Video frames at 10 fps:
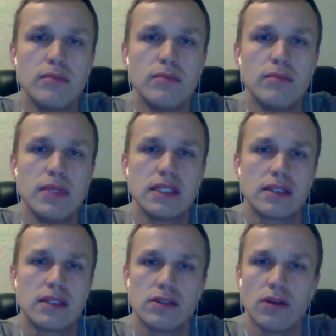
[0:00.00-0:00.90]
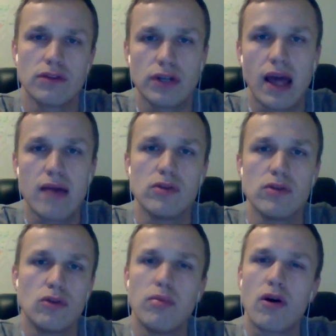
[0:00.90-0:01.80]
business is not really able
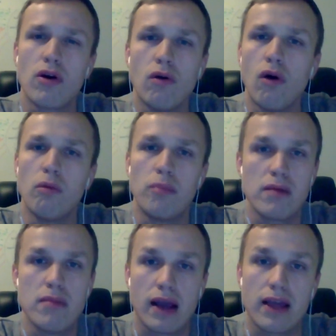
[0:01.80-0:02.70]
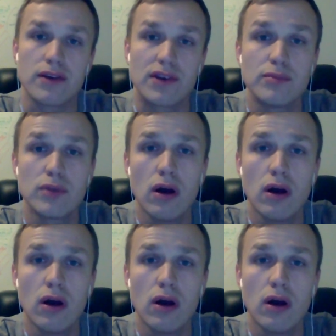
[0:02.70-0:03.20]
to borrow or pay back in crypto.